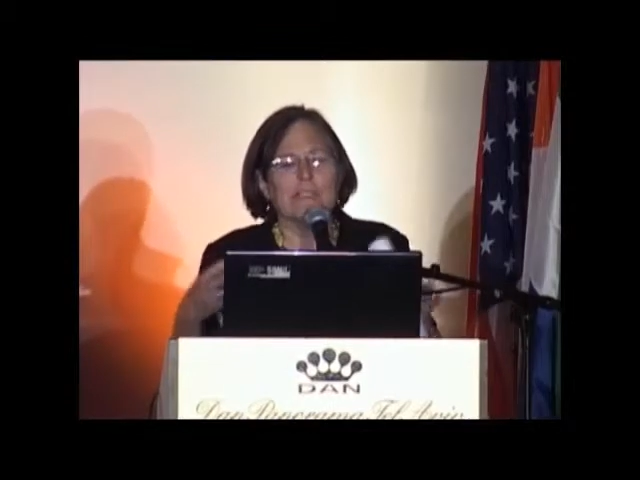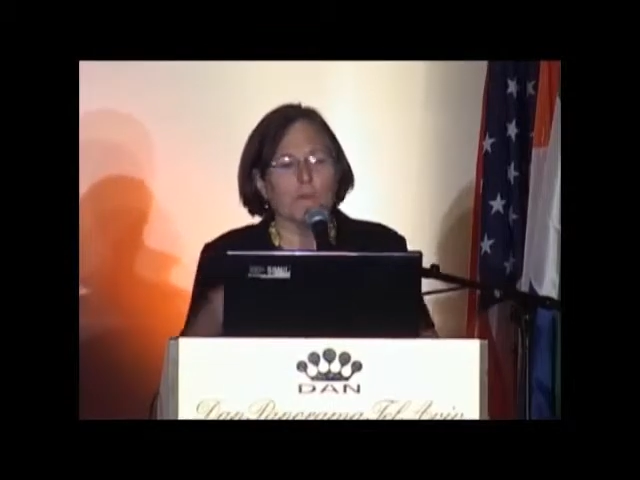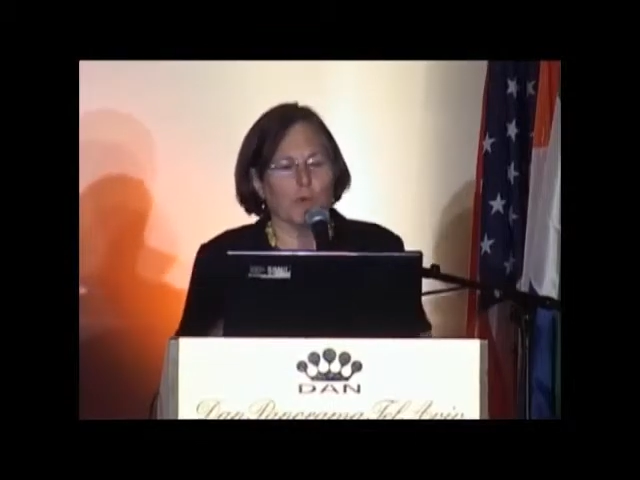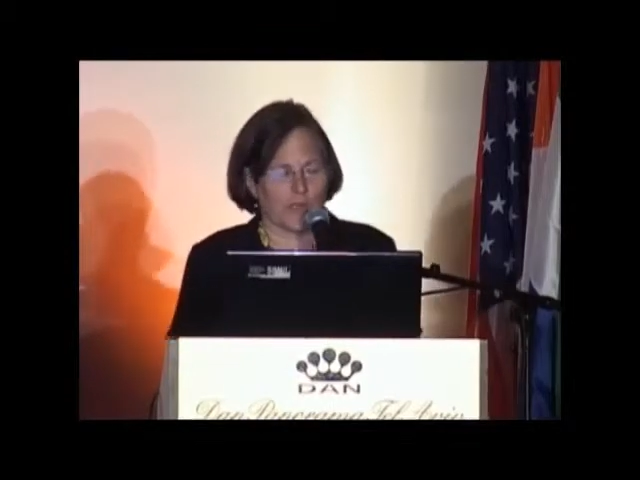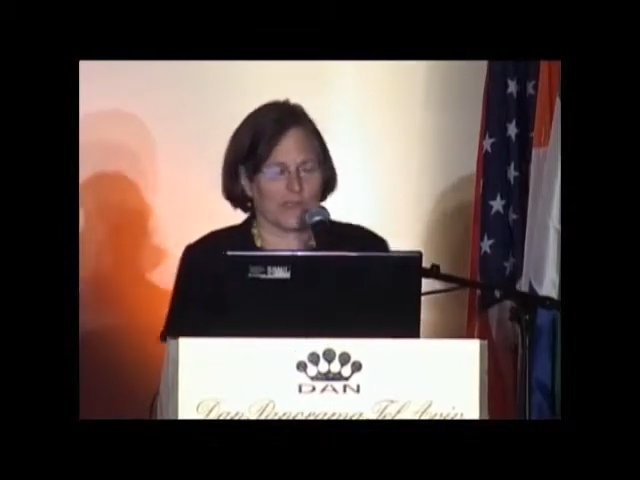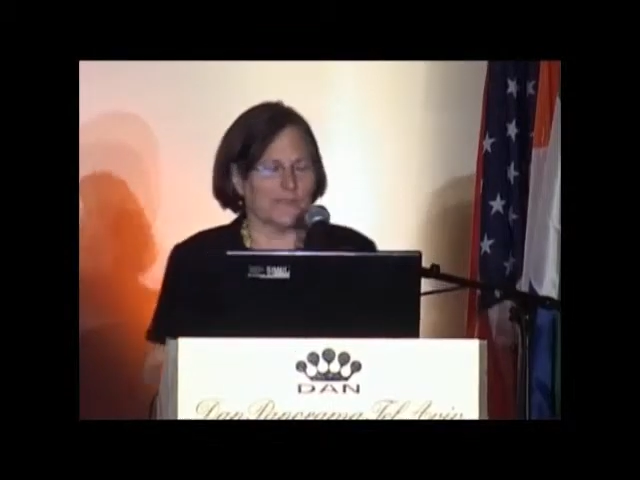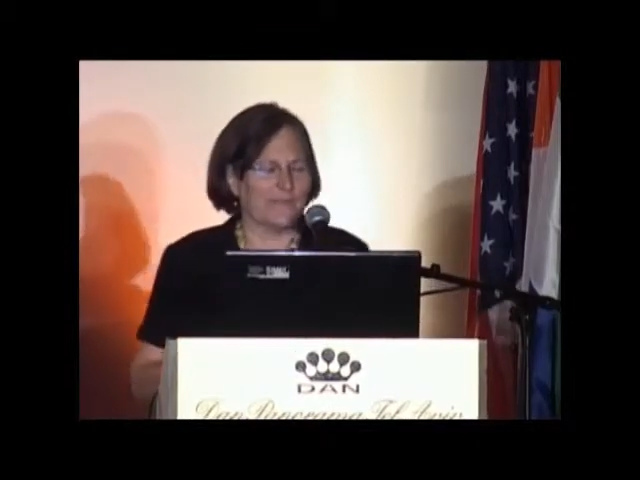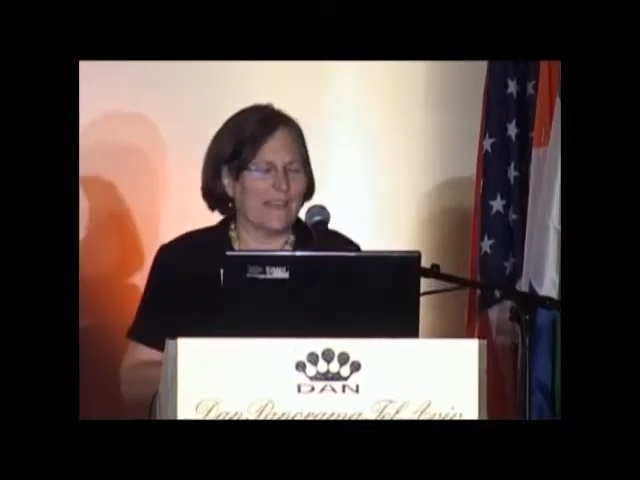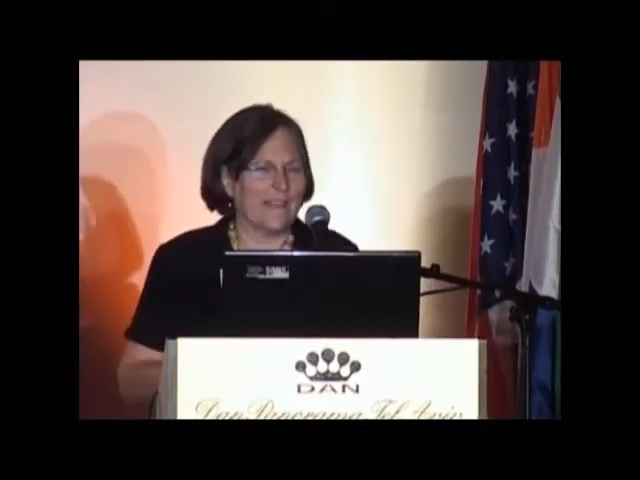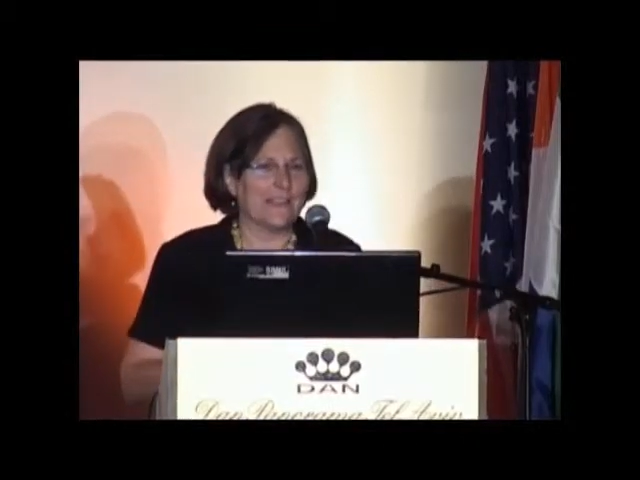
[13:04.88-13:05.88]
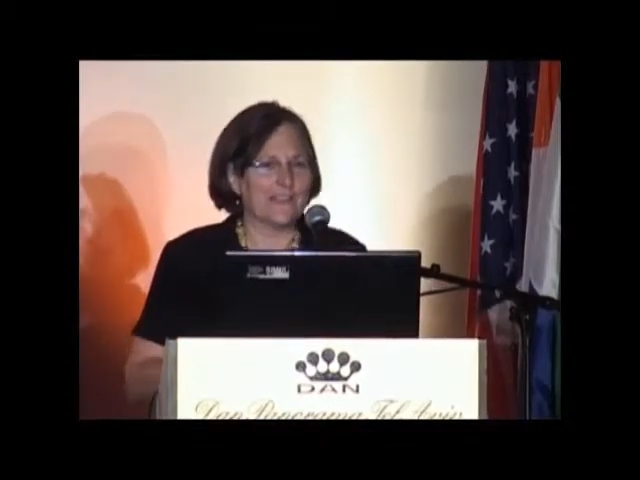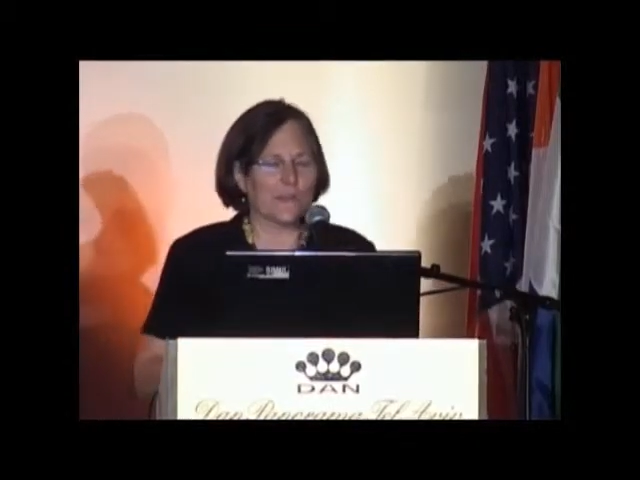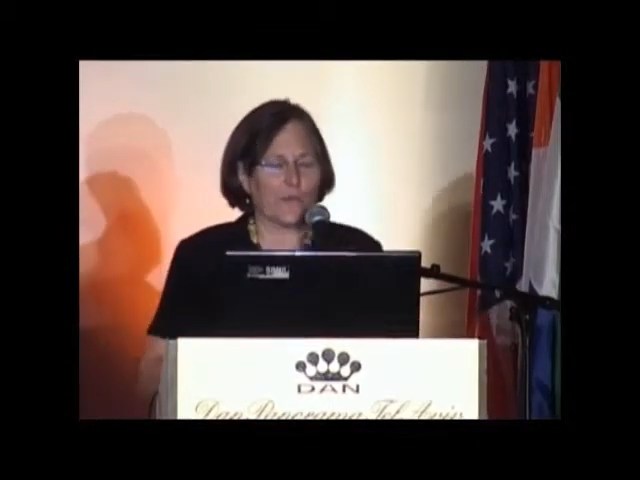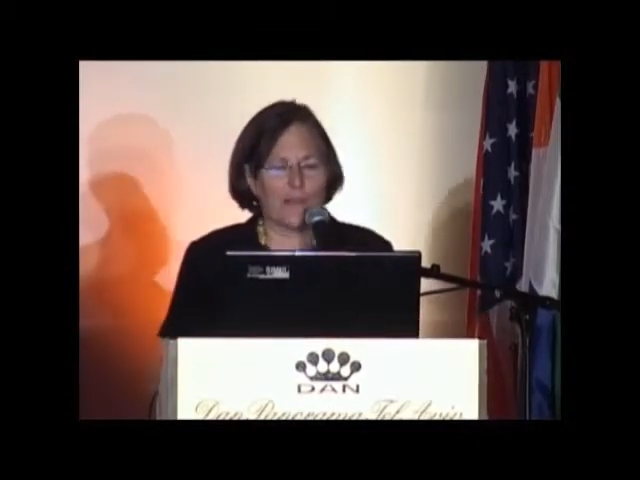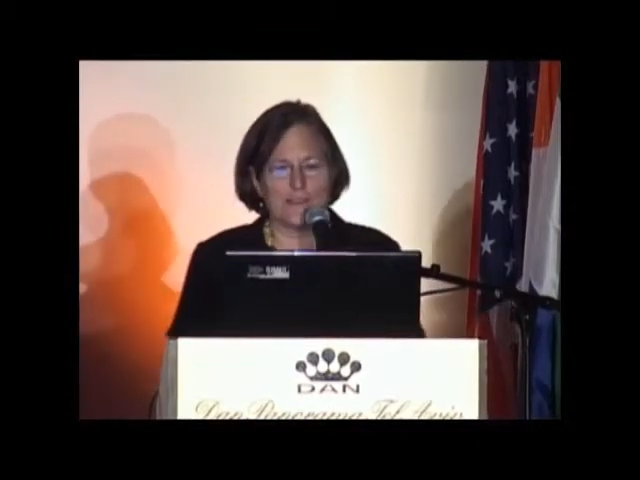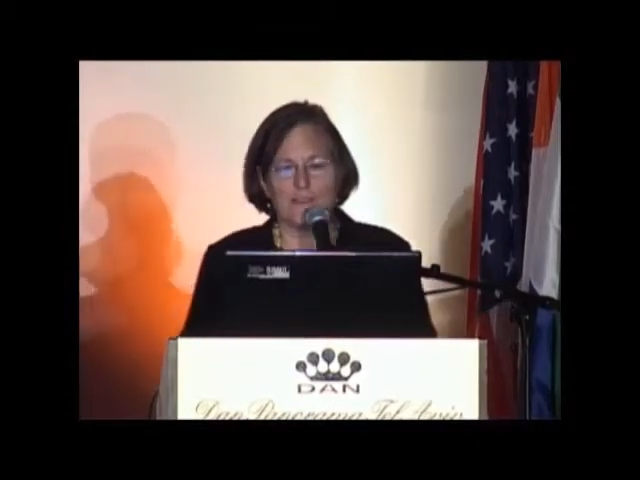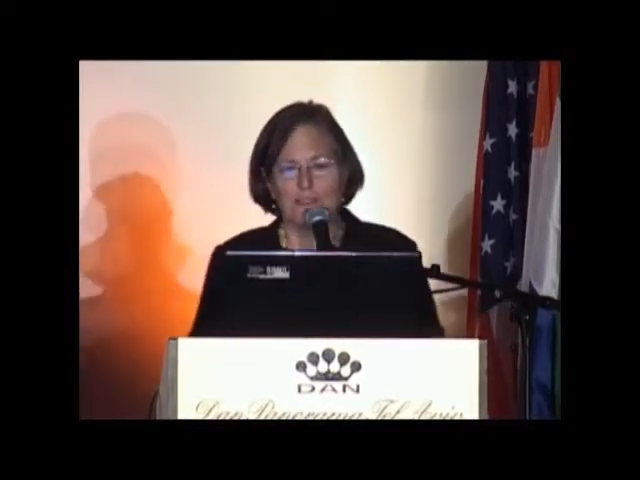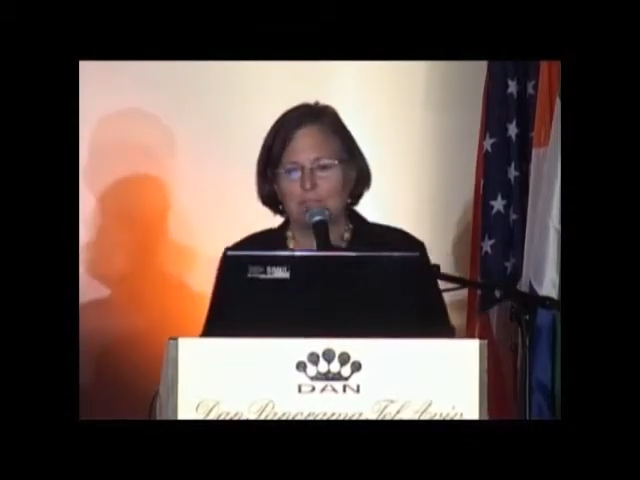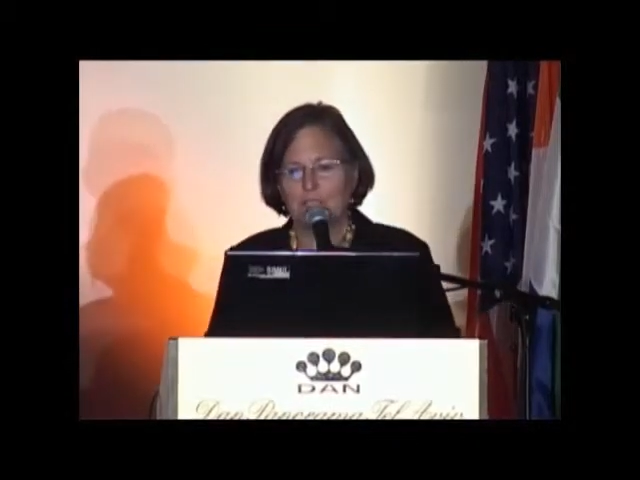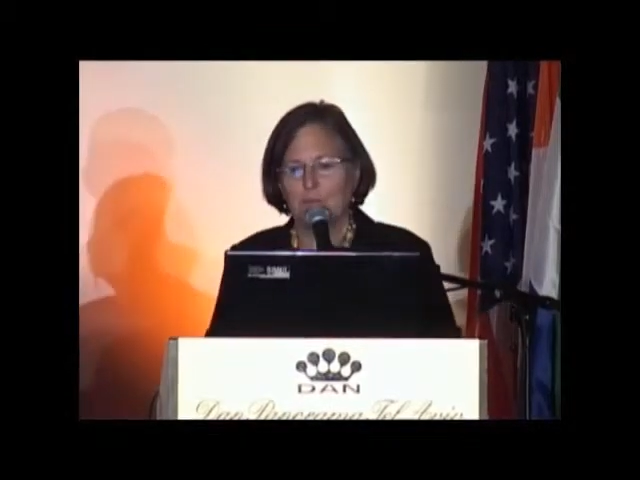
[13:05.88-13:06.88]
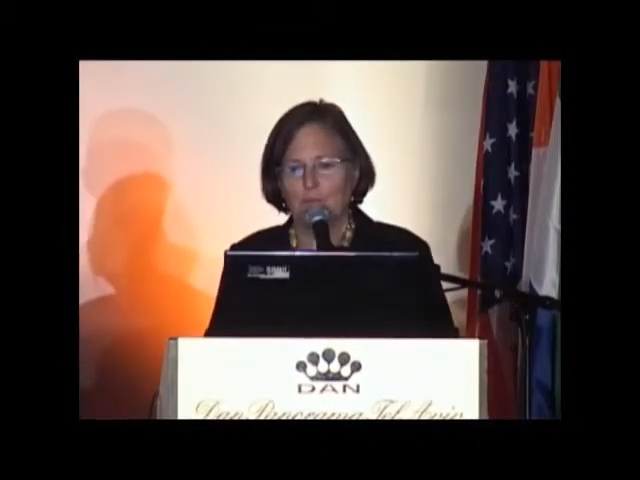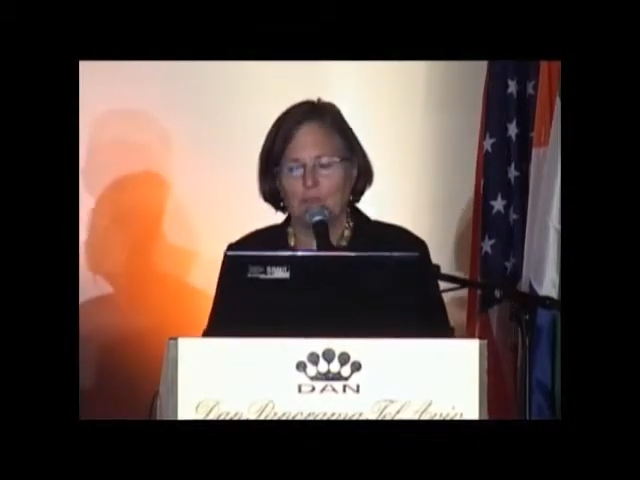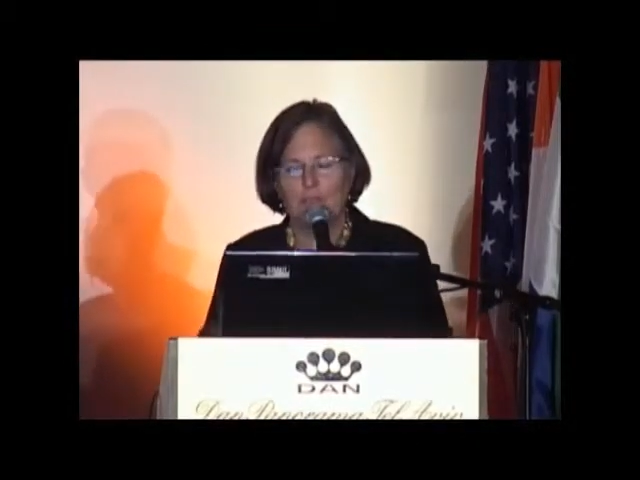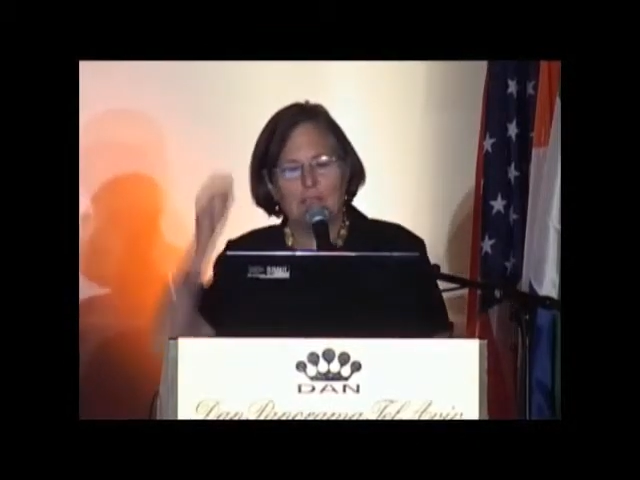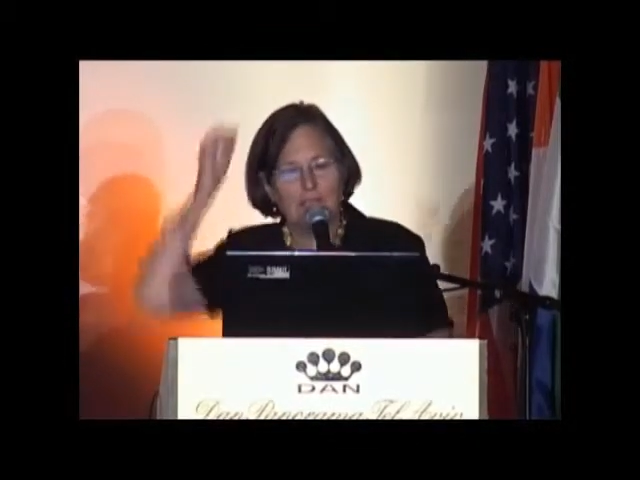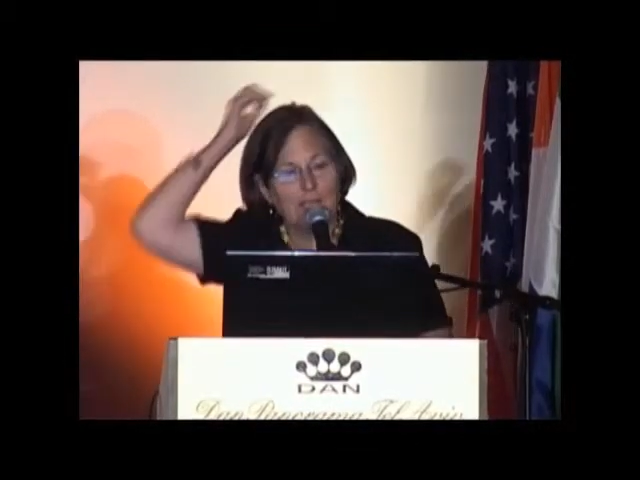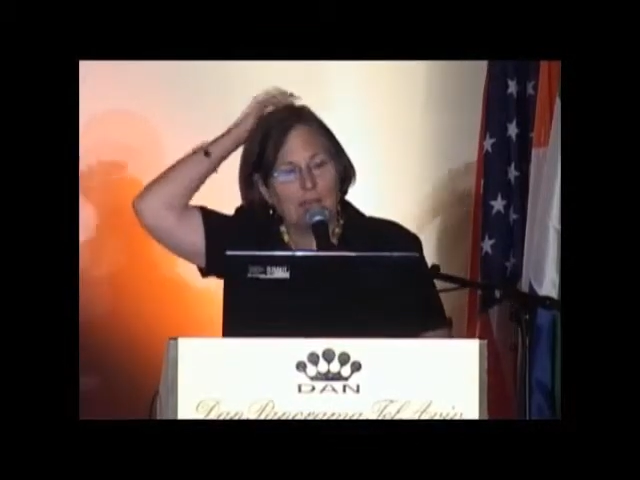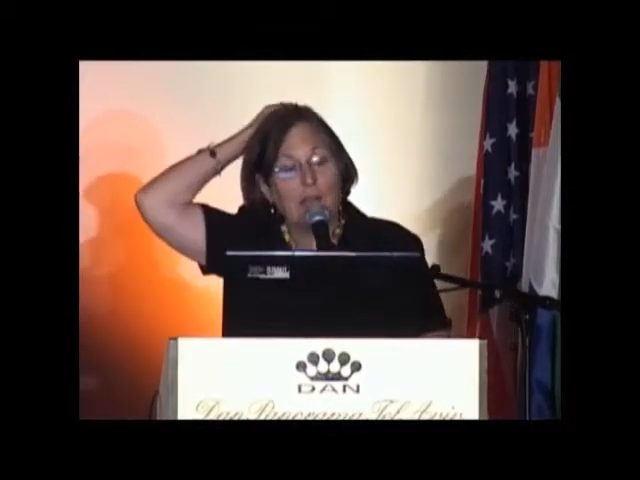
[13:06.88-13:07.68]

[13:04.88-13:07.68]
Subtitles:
needs work, and that's the right to live in the community here